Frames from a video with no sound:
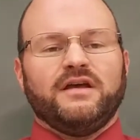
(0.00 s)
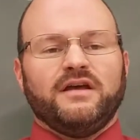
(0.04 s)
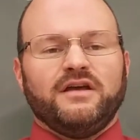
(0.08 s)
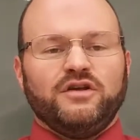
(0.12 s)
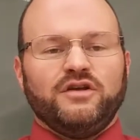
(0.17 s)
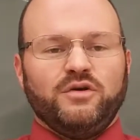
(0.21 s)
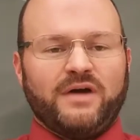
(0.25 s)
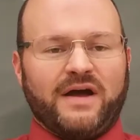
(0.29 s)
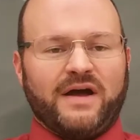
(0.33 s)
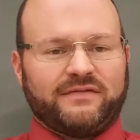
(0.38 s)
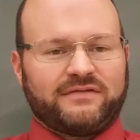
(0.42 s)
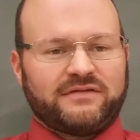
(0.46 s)

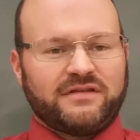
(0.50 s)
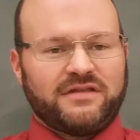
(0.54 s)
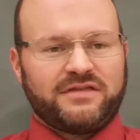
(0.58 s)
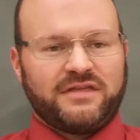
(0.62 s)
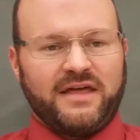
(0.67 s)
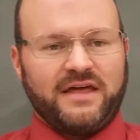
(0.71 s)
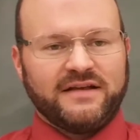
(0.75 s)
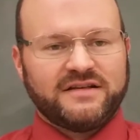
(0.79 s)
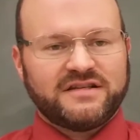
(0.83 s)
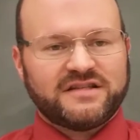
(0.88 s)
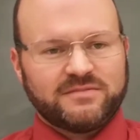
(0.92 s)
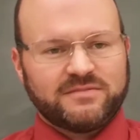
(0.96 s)
you have to
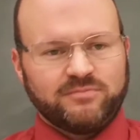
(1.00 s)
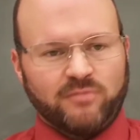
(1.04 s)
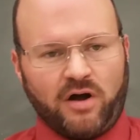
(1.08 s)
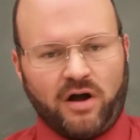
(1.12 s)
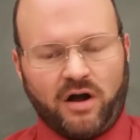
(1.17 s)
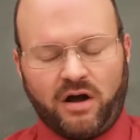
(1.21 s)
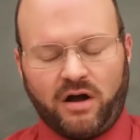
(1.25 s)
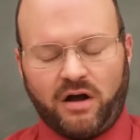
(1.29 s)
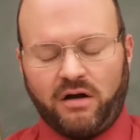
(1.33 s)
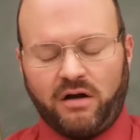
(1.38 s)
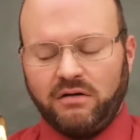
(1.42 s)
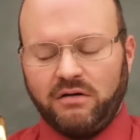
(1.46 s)
think
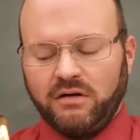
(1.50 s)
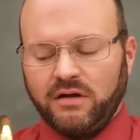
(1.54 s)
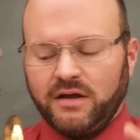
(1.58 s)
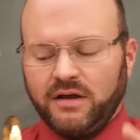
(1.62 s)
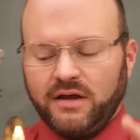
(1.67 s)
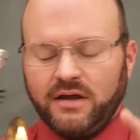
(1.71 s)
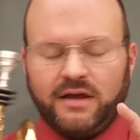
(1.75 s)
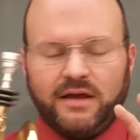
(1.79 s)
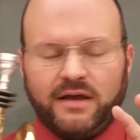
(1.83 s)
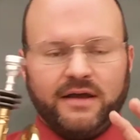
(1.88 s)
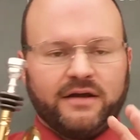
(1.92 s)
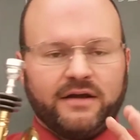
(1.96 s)
small
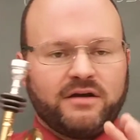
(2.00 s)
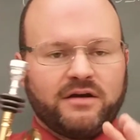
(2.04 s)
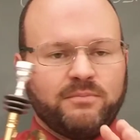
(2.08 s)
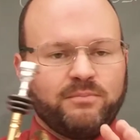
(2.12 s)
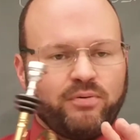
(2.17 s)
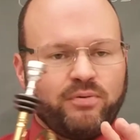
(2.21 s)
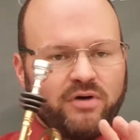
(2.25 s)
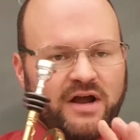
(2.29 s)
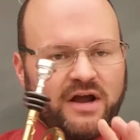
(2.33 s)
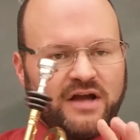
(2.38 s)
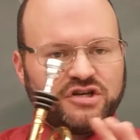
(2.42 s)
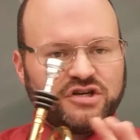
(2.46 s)
and
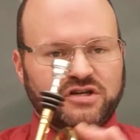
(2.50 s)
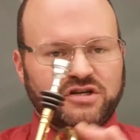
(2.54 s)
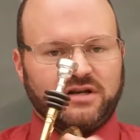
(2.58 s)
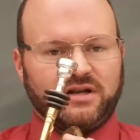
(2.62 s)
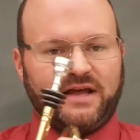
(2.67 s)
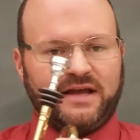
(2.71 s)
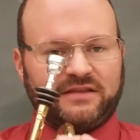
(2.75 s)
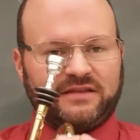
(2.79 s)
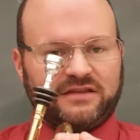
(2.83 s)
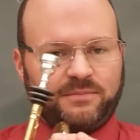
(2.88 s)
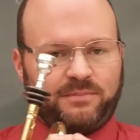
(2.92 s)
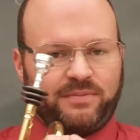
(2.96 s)
compression,
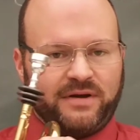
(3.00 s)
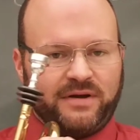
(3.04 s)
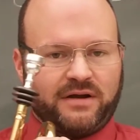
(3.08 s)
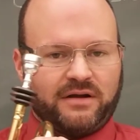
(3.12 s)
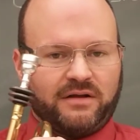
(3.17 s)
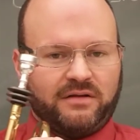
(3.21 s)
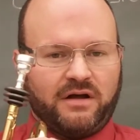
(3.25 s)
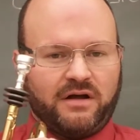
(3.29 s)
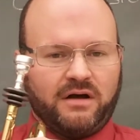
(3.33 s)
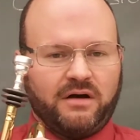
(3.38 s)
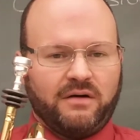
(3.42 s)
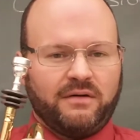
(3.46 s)
like the
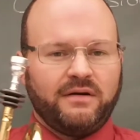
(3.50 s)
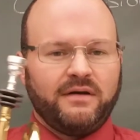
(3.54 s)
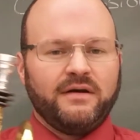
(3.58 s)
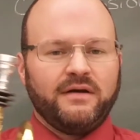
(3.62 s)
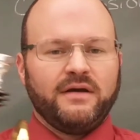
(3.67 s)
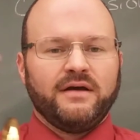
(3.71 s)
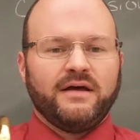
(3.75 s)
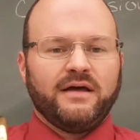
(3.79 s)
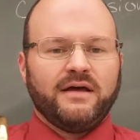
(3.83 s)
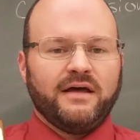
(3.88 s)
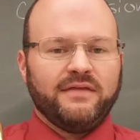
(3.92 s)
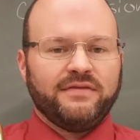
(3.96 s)
piccolo
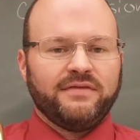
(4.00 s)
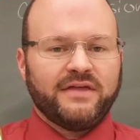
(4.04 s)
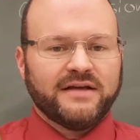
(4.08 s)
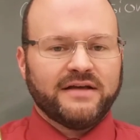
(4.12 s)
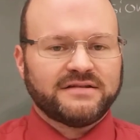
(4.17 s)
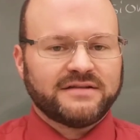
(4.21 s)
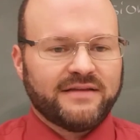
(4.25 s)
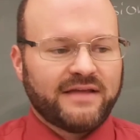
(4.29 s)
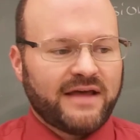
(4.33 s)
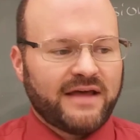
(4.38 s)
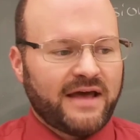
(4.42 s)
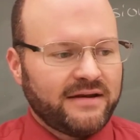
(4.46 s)
and
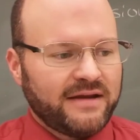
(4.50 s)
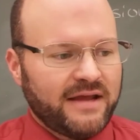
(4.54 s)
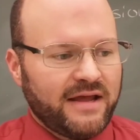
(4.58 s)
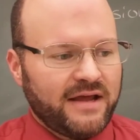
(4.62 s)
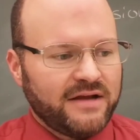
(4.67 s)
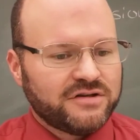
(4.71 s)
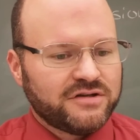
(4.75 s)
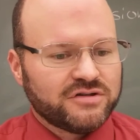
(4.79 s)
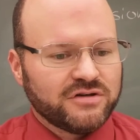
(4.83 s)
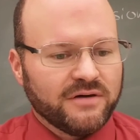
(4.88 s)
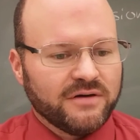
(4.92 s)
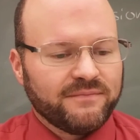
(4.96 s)
things of that
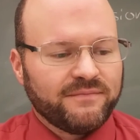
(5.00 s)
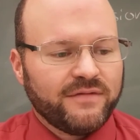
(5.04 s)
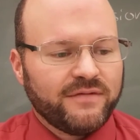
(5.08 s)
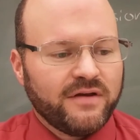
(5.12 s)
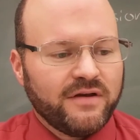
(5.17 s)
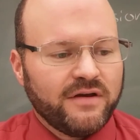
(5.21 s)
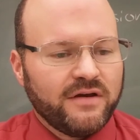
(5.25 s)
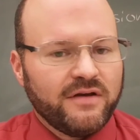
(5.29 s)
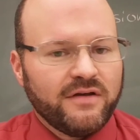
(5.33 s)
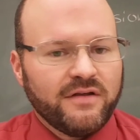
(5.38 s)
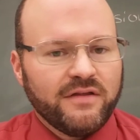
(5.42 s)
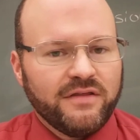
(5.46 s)
nature.
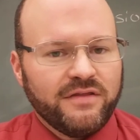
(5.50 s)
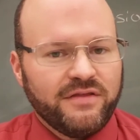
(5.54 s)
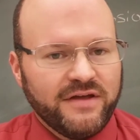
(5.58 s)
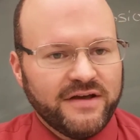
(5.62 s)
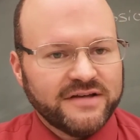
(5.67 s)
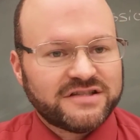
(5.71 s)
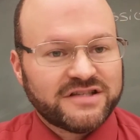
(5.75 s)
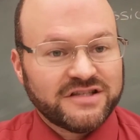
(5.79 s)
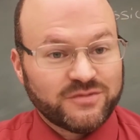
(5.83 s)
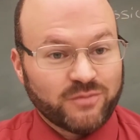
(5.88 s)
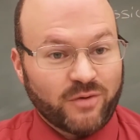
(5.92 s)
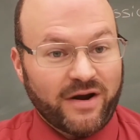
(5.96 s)

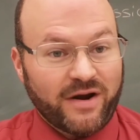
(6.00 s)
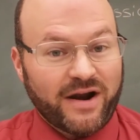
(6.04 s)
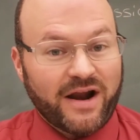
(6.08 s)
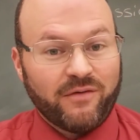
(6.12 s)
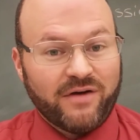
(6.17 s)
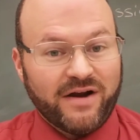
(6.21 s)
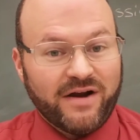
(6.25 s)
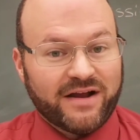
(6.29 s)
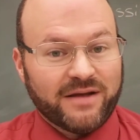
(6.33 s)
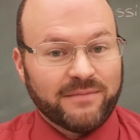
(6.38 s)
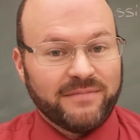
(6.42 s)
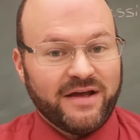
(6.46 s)
This is what I
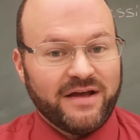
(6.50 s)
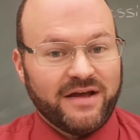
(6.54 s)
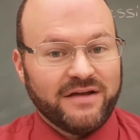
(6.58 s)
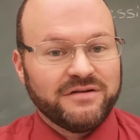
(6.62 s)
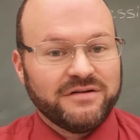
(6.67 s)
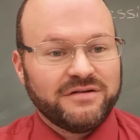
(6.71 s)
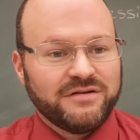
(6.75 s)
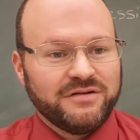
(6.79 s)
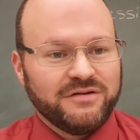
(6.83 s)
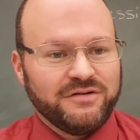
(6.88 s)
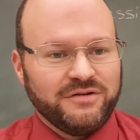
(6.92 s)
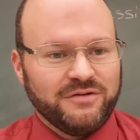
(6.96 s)

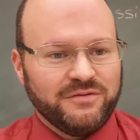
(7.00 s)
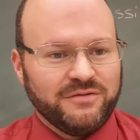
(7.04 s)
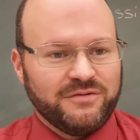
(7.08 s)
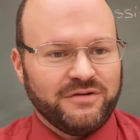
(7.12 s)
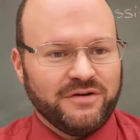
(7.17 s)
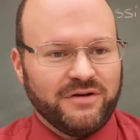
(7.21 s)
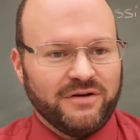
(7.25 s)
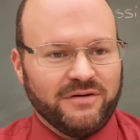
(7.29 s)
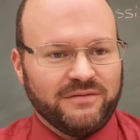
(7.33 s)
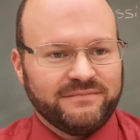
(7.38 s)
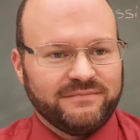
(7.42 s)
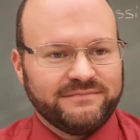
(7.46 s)
recommend you do.